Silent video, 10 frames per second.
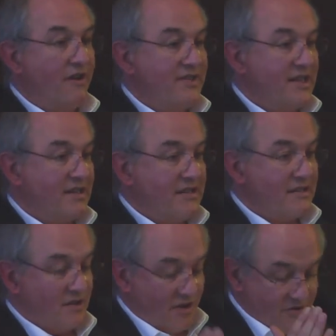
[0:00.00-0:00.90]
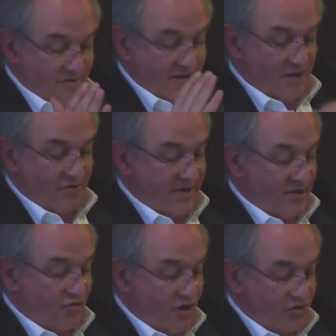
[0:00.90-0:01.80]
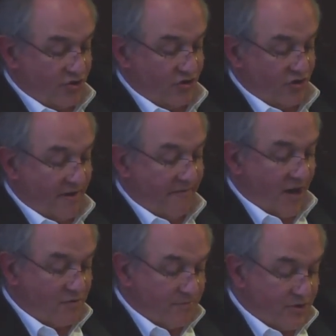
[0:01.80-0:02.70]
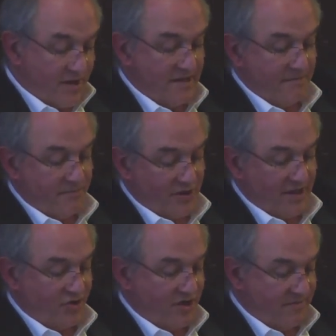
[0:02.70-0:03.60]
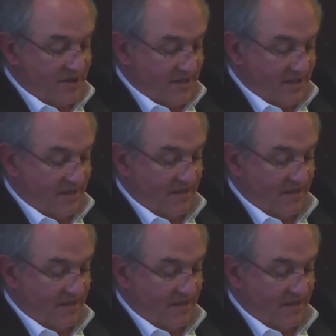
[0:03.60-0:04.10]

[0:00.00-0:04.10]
of the contradictory injunction of output and input legitimacy,